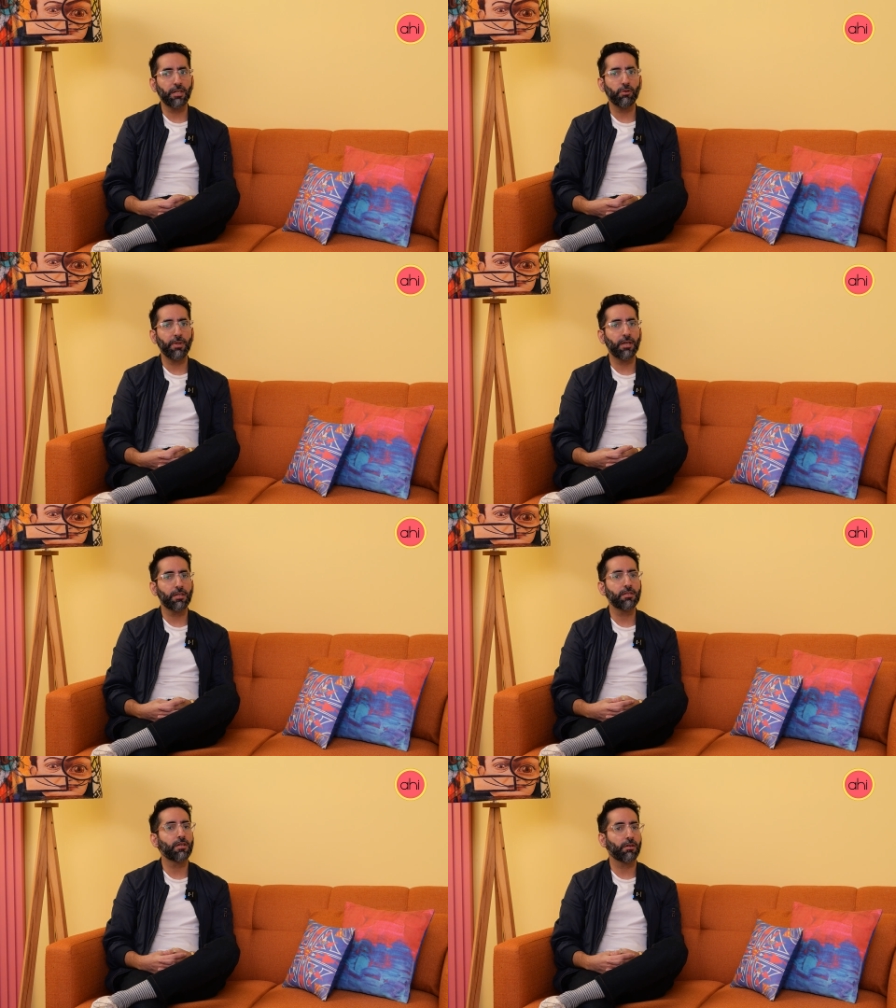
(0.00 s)
to be
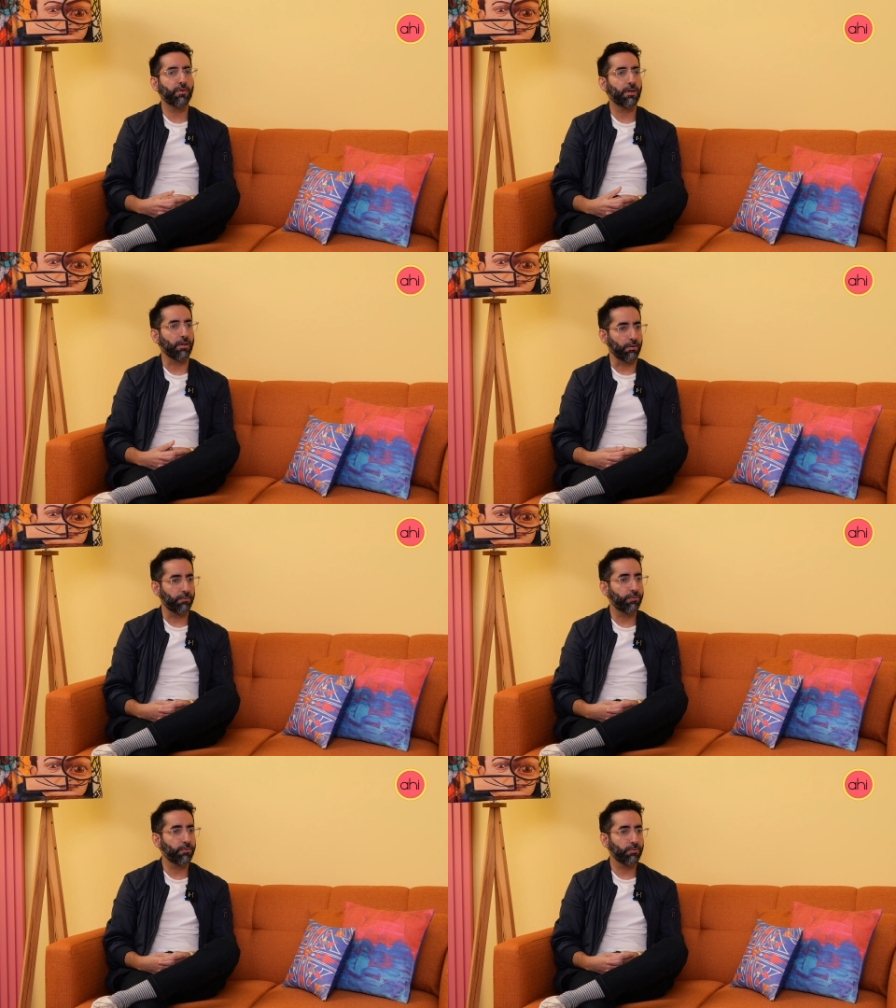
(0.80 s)

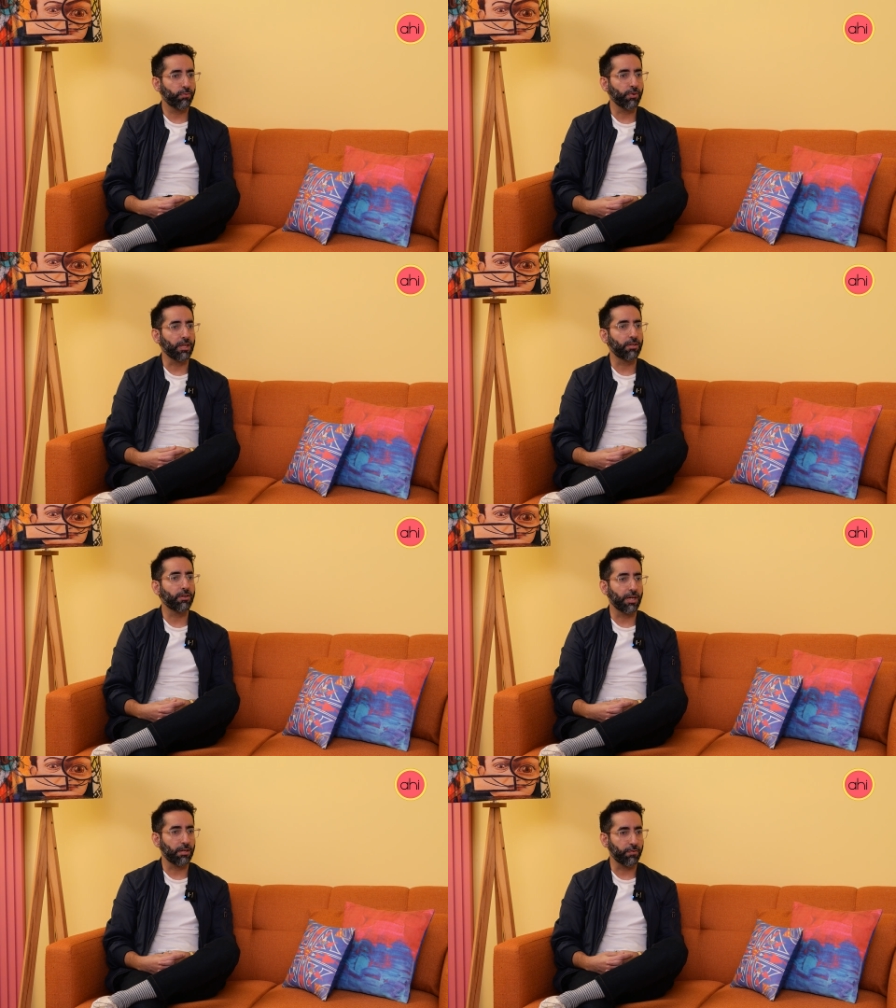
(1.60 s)
conservative with
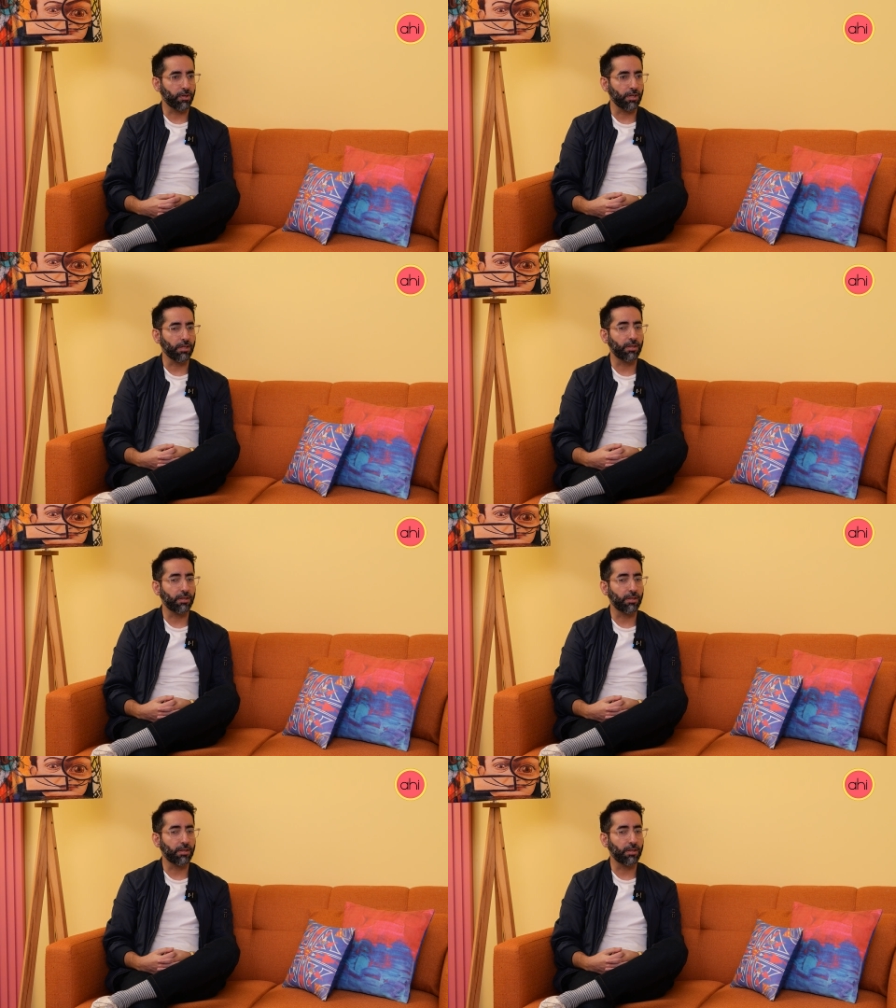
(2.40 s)
creativity.